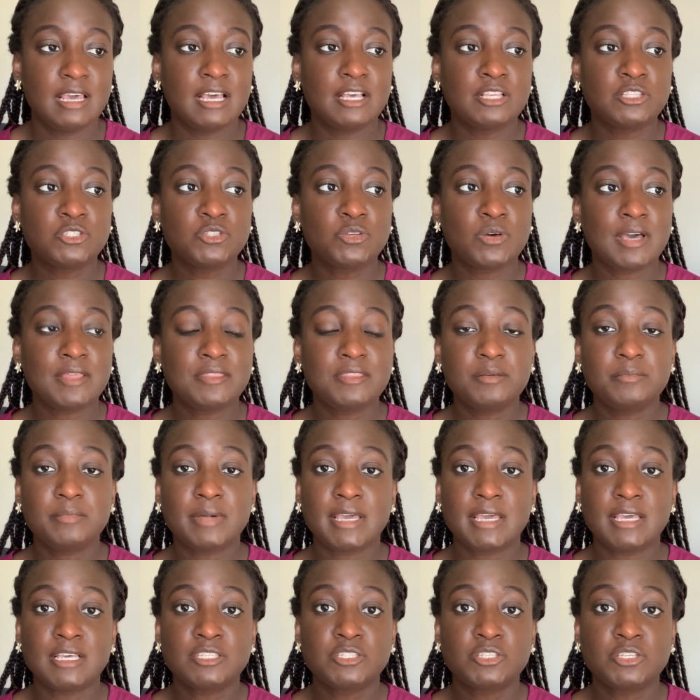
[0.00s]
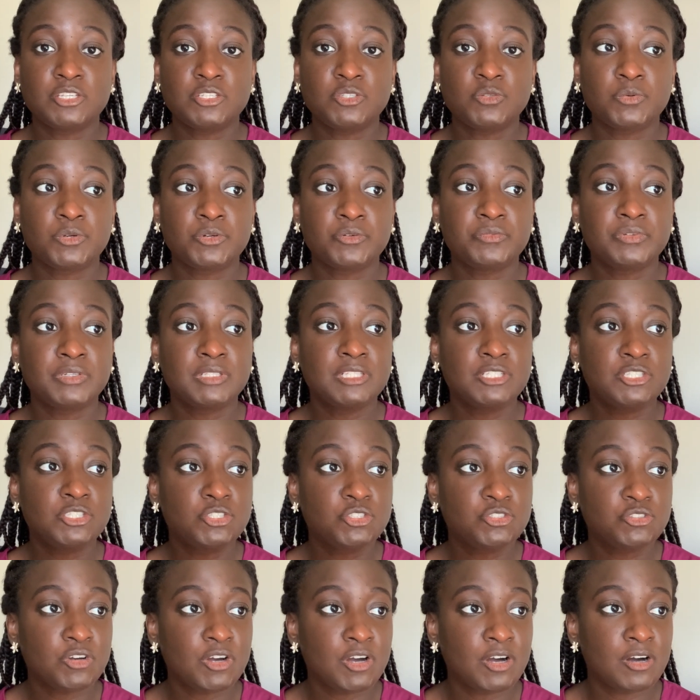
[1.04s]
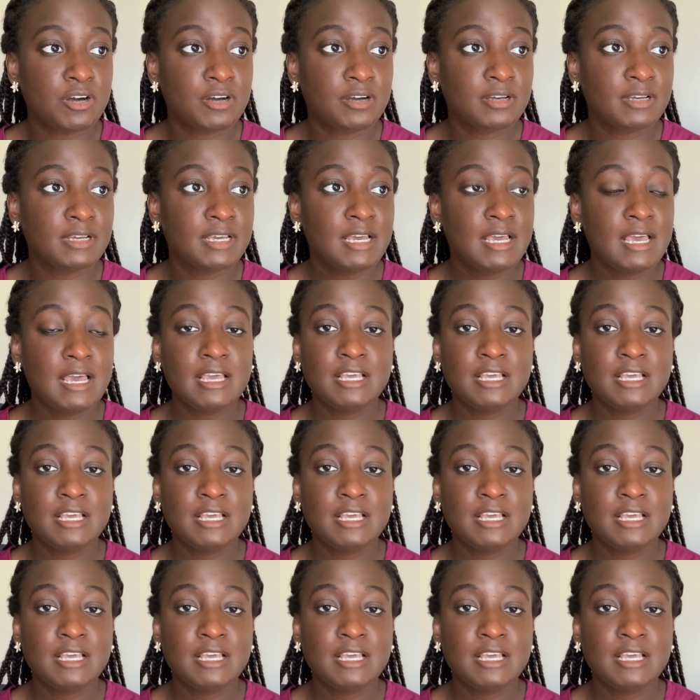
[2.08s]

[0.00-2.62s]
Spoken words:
And so I think my essays were really strong.